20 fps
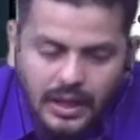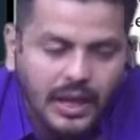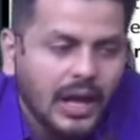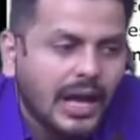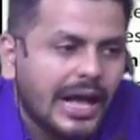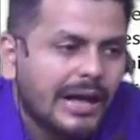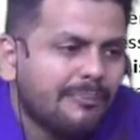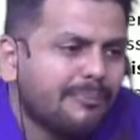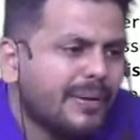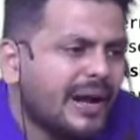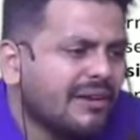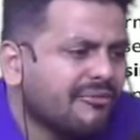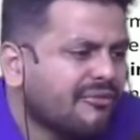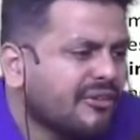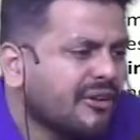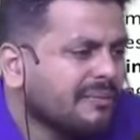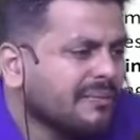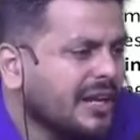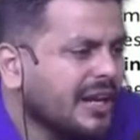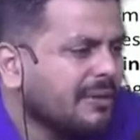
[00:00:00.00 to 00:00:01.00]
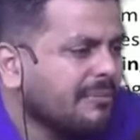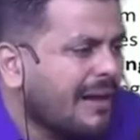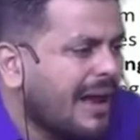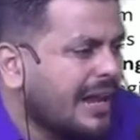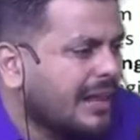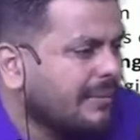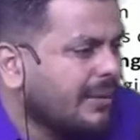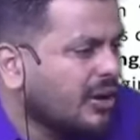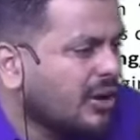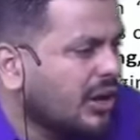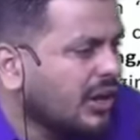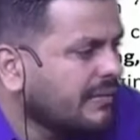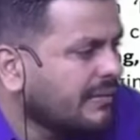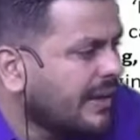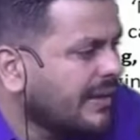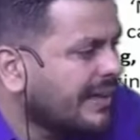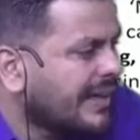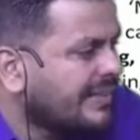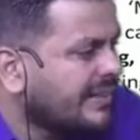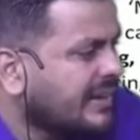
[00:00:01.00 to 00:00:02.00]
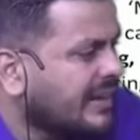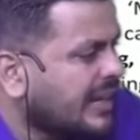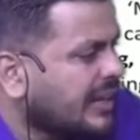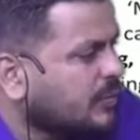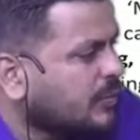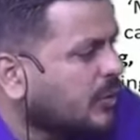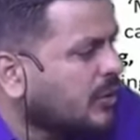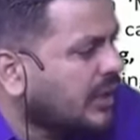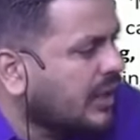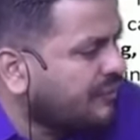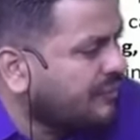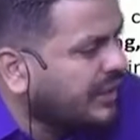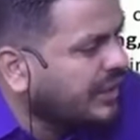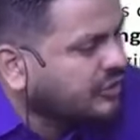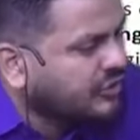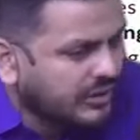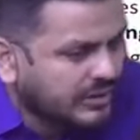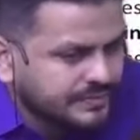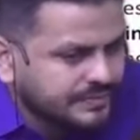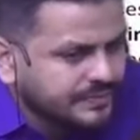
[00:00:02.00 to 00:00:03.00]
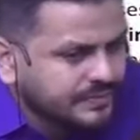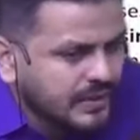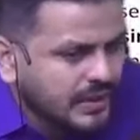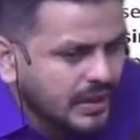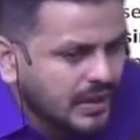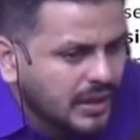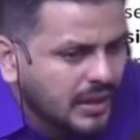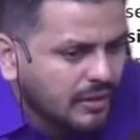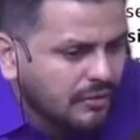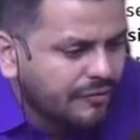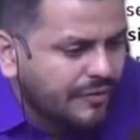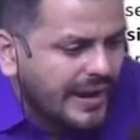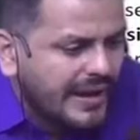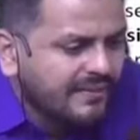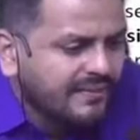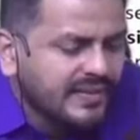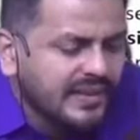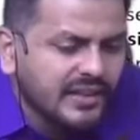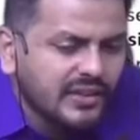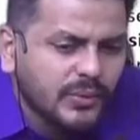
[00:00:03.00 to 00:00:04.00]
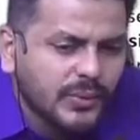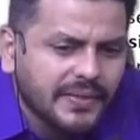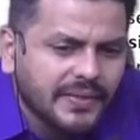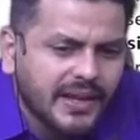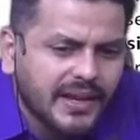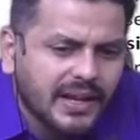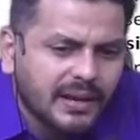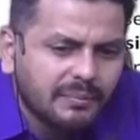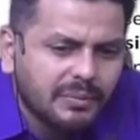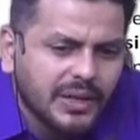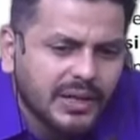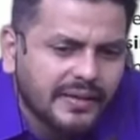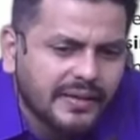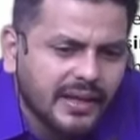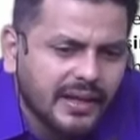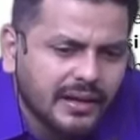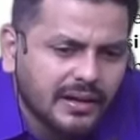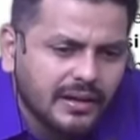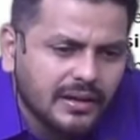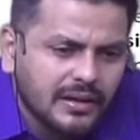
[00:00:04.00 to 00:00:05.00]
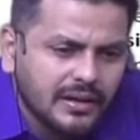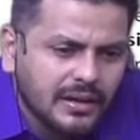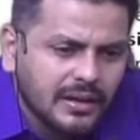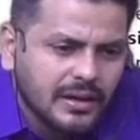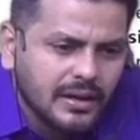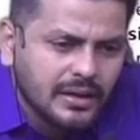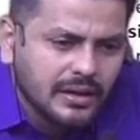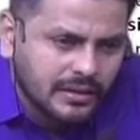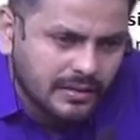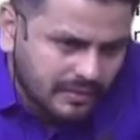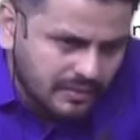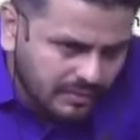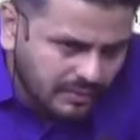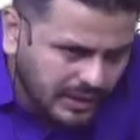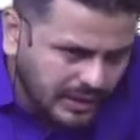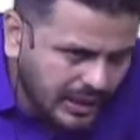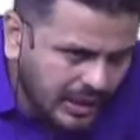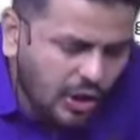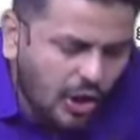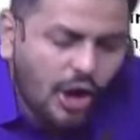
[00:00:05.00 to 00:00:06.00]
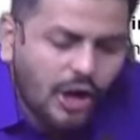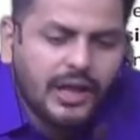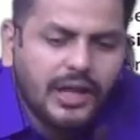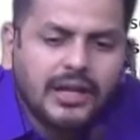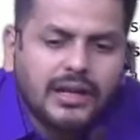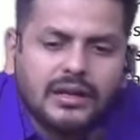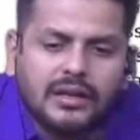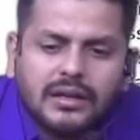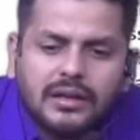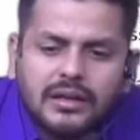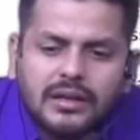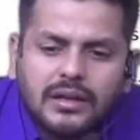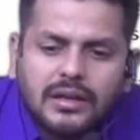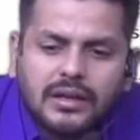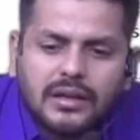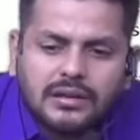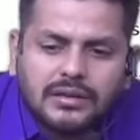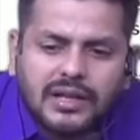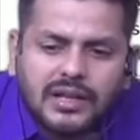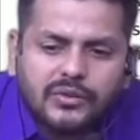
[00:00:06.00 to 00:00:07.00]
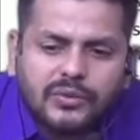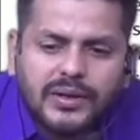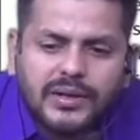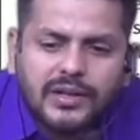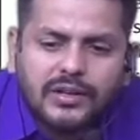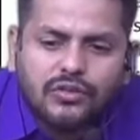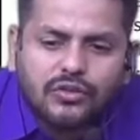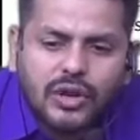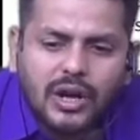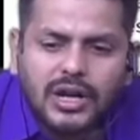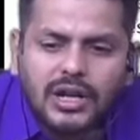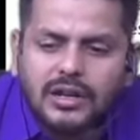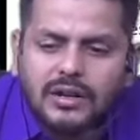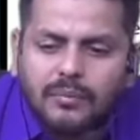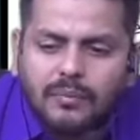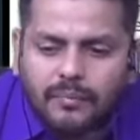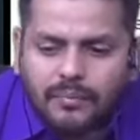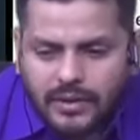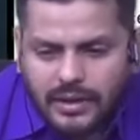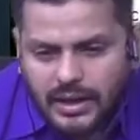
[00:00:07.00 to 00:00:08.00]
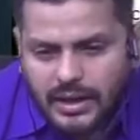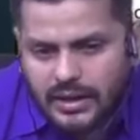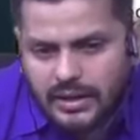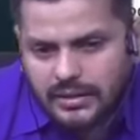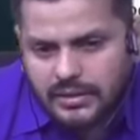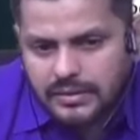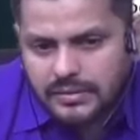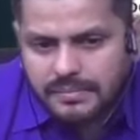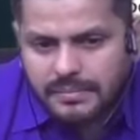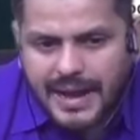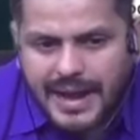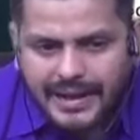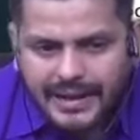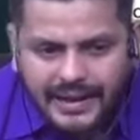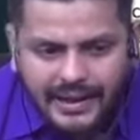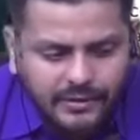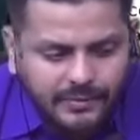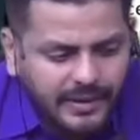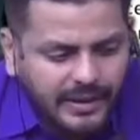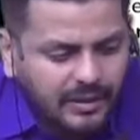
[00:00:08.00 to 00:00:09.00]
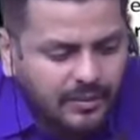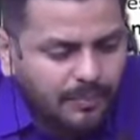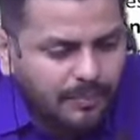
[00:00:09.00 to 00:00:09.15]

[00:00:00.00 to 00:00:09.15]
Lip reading: Apart from that, management always has a textbook definition. Five things when they come together in an order, that's when it's called management.